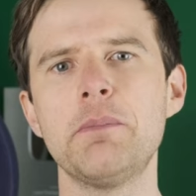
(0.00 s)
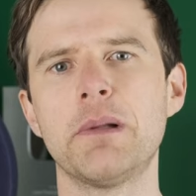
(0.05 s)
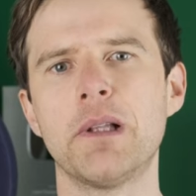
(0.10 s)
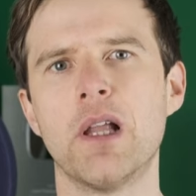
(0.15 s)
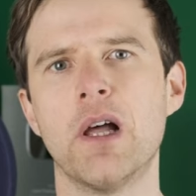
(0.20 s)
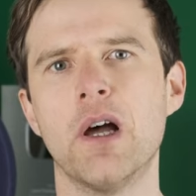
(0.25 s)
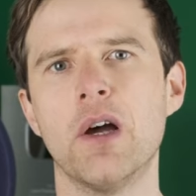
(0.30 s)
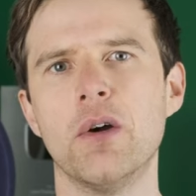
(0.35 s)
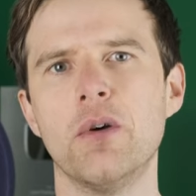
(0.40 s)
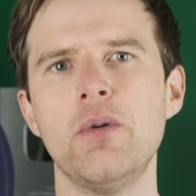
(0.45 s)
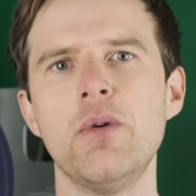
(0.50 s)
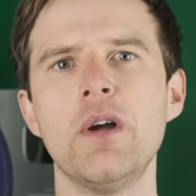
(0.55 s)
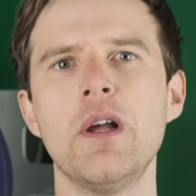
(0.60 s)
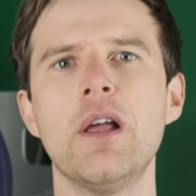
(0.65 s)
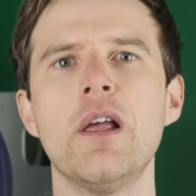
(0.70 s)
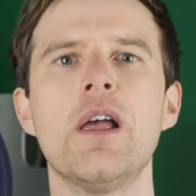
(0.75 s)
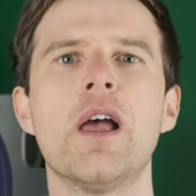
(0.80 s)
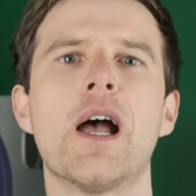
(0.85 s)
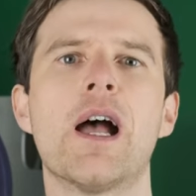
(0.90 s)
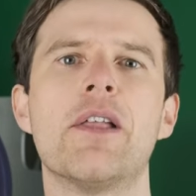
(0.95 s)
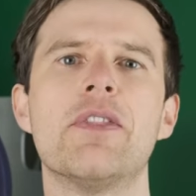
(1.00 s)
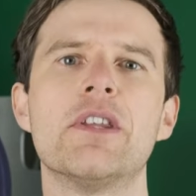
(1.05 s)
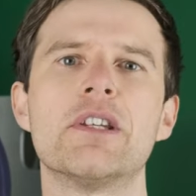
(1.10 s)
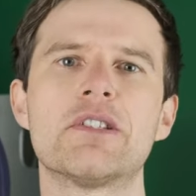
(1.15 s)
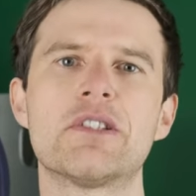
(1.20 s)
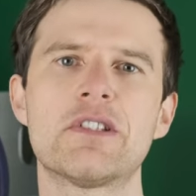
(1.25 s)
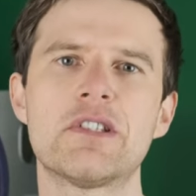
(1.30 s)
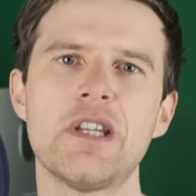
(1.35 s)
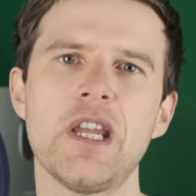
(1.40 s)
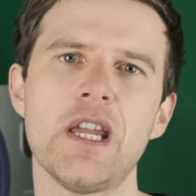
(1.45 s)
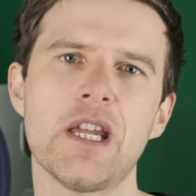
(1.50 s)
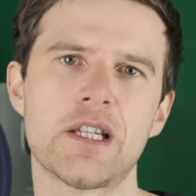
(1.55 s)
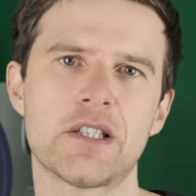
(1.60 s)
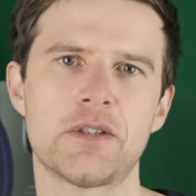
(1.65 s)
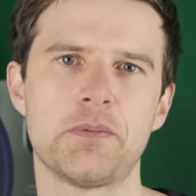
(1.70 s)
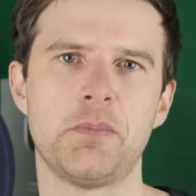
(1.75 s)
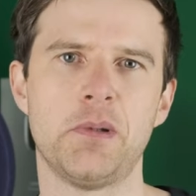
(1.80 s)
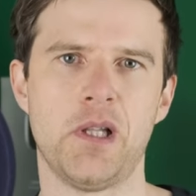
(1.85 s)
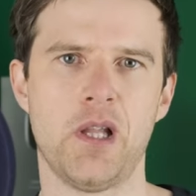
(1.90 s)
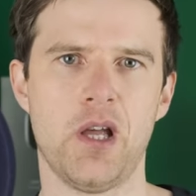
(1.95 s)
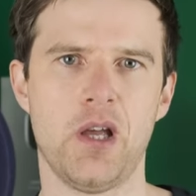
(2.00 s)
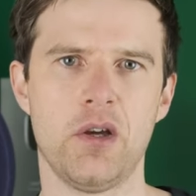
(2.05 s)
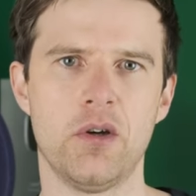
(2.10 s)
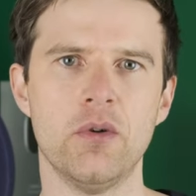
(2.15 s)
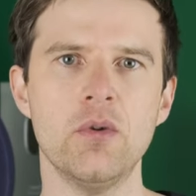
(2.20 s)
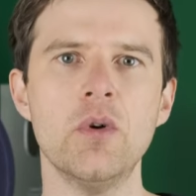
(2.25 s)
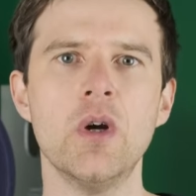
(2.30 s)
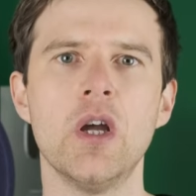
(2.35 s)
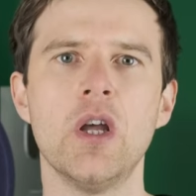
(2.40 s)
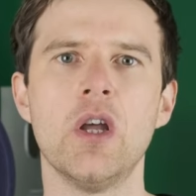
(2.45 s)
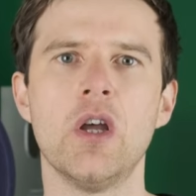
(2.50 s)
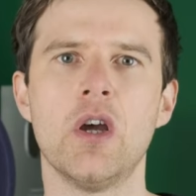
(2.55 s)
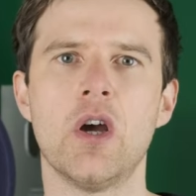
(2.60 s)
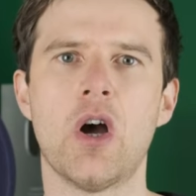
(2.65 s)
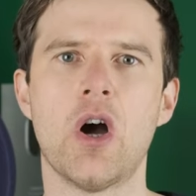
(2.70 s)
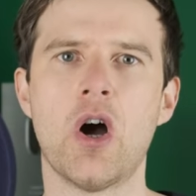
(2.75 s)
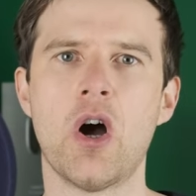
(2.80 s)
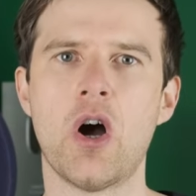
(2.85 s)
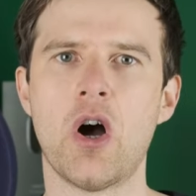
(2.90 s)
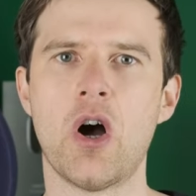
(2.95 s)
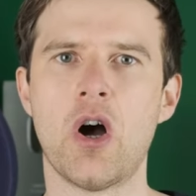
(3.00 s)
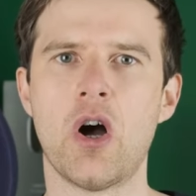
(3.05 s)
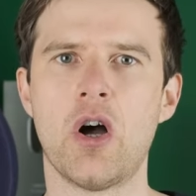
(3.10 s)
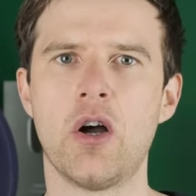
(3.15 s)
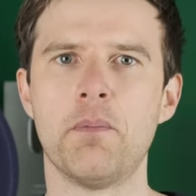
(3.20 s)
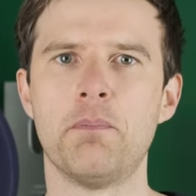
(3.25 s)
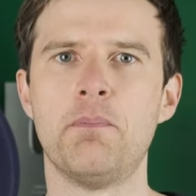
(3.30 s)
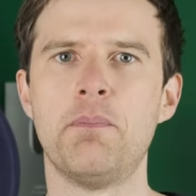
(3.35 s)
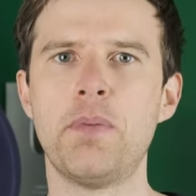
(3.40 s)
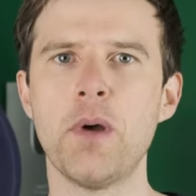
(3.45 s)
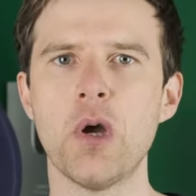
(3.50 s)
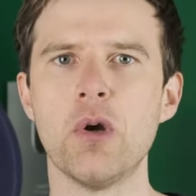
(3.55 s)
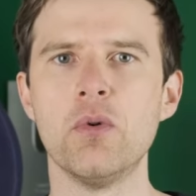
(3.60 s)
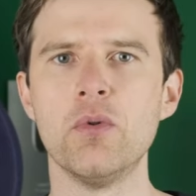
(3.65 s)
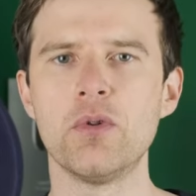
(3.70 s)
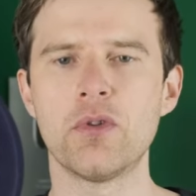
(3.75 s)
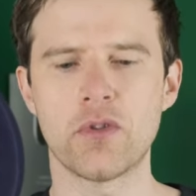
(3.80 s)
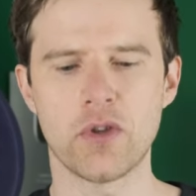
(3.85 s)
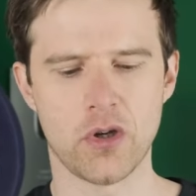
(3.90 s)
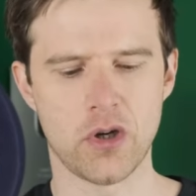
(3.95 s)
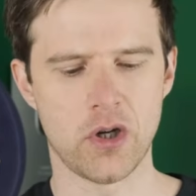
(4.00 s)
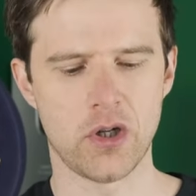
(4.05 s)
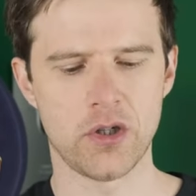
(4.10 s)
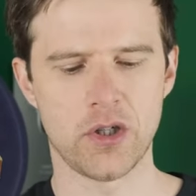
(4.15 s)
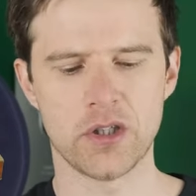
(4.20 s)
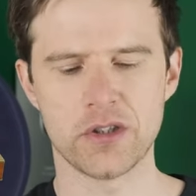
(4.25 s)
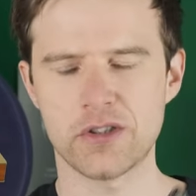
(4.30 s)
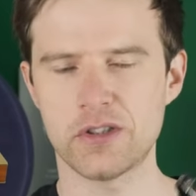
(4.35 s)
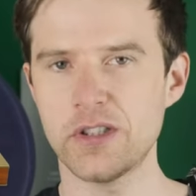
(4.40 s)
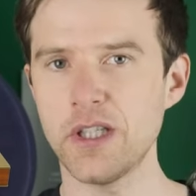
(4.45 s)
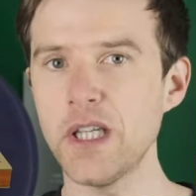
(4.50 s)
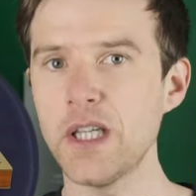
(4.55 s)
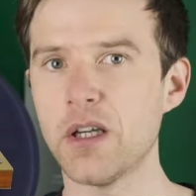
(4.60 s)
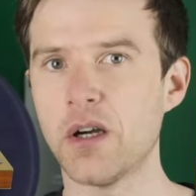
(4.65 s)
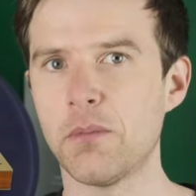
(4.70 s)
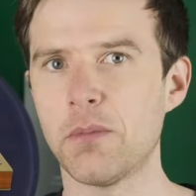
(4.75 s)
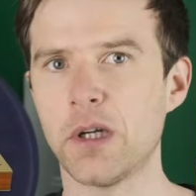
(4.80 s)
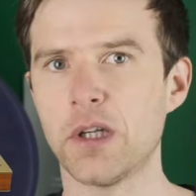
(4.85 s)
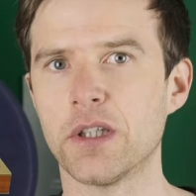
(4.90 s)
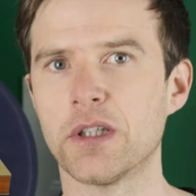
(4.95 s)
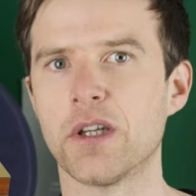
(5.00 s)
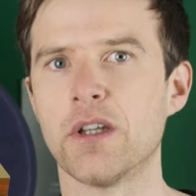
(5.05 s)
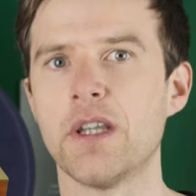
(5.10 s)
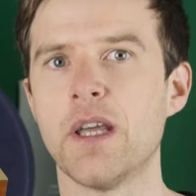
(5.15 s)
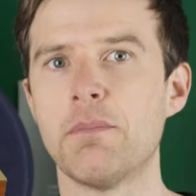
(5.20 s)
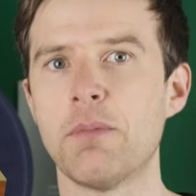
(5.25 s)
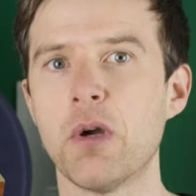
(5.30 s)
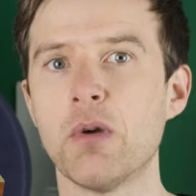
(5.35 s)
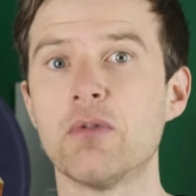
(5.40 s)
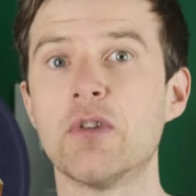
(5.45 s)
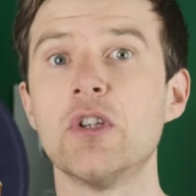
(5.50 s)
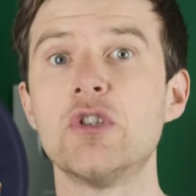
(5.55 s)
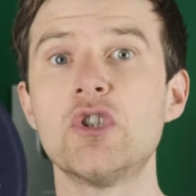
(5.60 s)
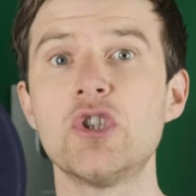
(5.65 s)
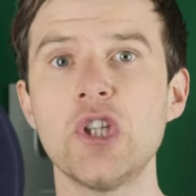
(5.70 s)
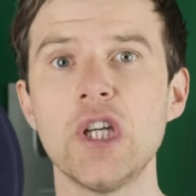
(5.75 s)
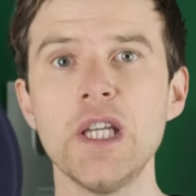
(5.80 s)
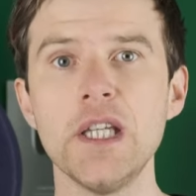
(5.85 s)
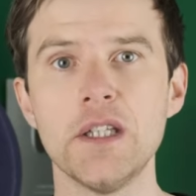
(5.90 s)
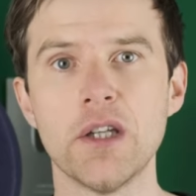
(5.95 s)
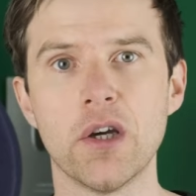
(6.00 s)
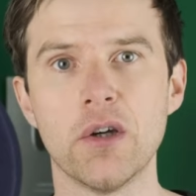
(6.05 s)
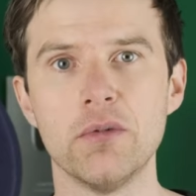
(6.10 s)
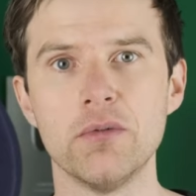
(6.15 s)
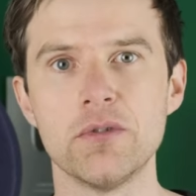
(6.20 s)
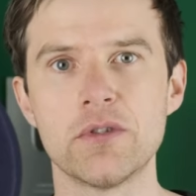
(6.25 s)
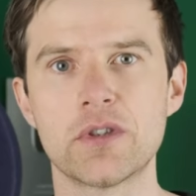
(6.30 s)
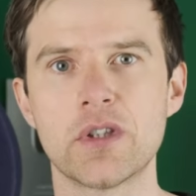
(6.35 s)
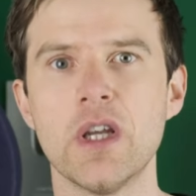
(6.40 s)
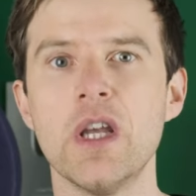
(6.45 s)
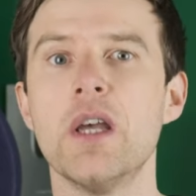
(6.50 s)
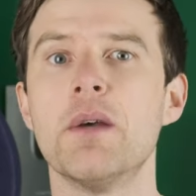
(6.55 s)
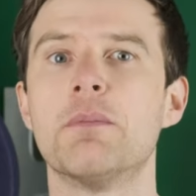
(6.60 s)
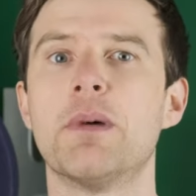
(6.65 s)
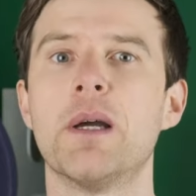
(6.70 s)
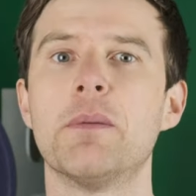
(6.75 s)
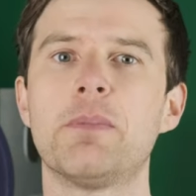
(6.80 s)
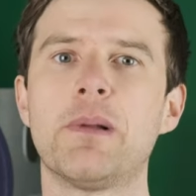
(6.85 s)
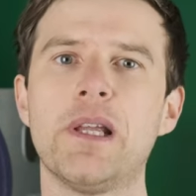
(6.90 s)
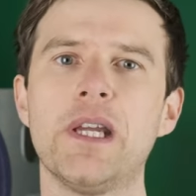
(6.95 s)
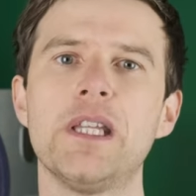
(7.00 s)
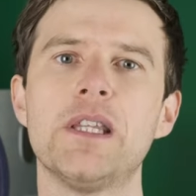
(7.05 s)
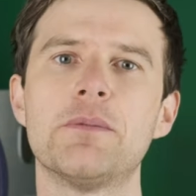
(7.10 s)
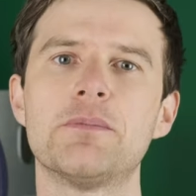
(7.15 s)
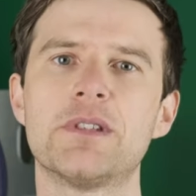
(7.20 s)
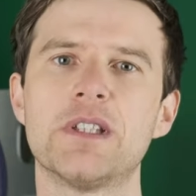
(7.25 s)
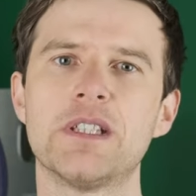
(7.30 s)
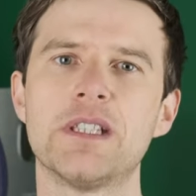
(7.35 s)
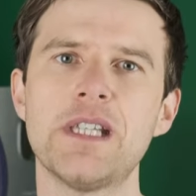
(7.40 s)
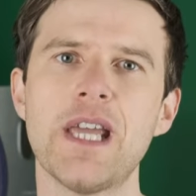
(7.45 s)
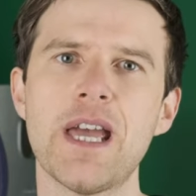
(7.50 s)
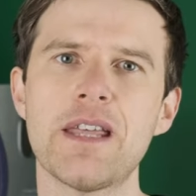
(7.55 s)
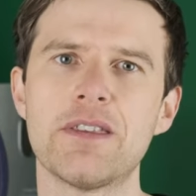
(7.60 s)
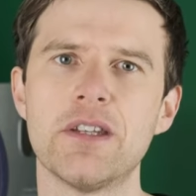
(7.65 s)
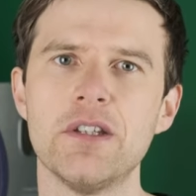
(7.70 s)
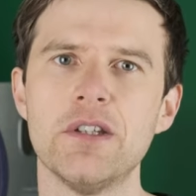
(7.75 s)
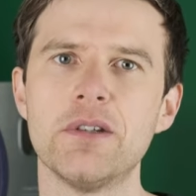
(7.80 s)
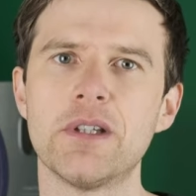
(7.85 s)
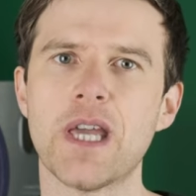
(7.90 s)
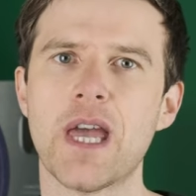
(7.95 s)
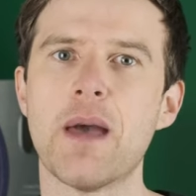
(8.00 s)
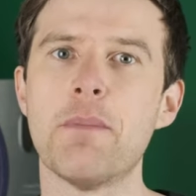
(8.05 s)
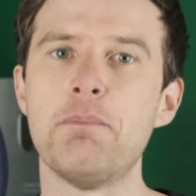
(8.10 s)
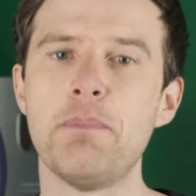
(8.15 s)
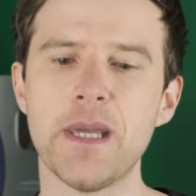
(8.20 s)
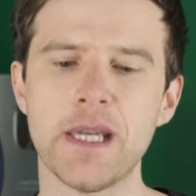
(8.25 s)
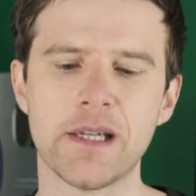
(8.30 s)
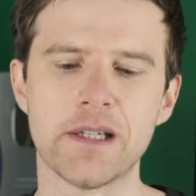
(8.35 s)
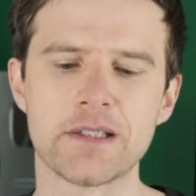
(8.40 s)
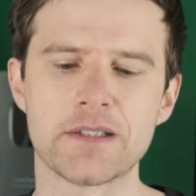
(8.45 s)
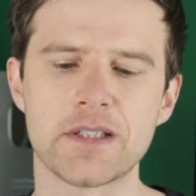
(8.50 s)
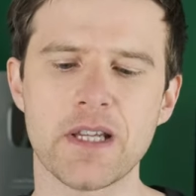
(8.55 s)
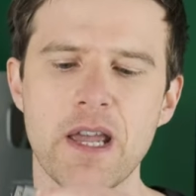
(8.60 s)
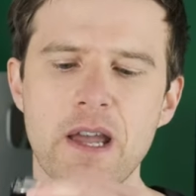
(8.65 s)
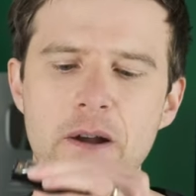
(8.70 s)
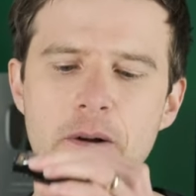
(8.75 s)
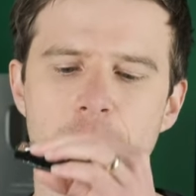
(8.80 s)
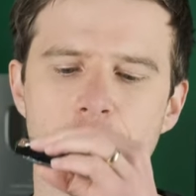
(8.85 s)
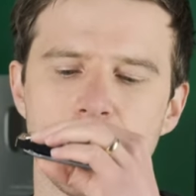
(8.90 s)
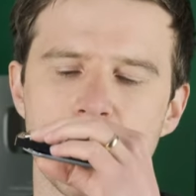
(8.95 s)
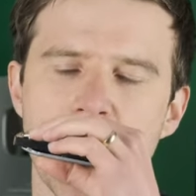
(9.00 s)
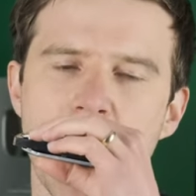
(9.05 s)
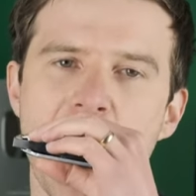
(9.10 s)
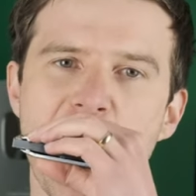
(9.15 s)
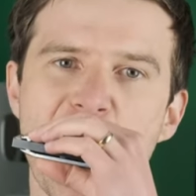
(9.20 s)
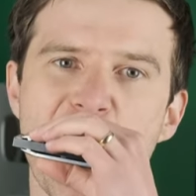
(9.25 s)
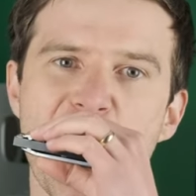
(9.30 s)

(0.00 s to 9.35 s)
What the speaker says: blow and the 6 blow are both on our C harmonica, they're both a G note. By playing them together, you get a bigger sound.